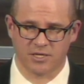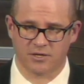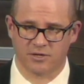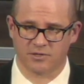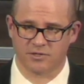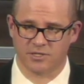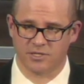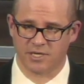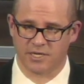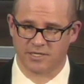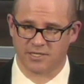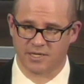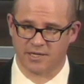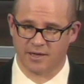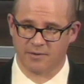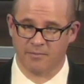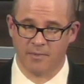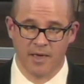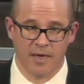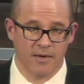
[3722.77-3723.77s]
year suggesting
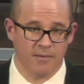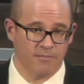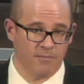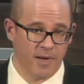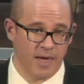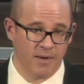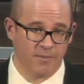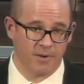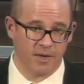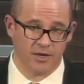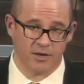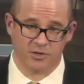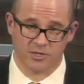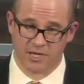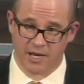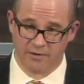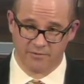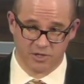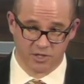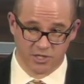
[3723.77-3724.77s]
that maybe you should
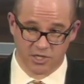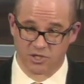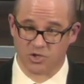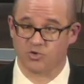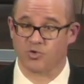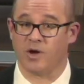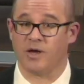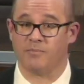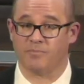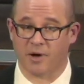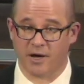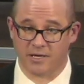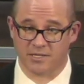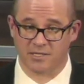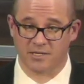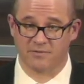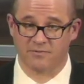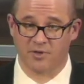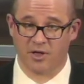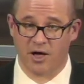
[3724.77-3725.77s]
have just a straight
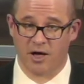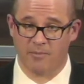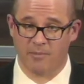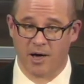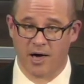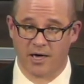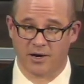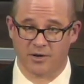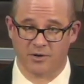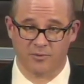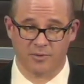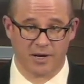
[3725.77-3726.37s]
positive law model.